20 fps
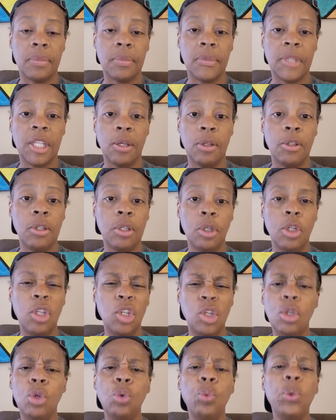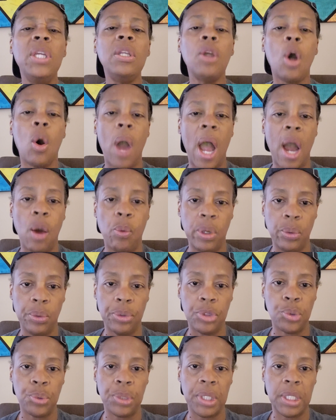you know you, you, we know how we were
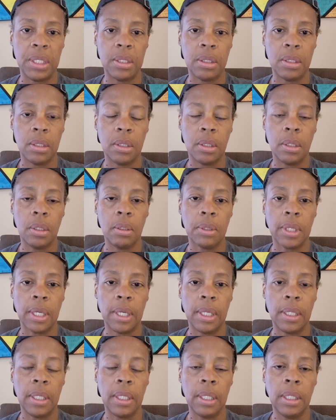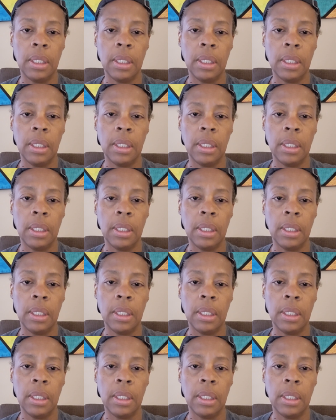treated okay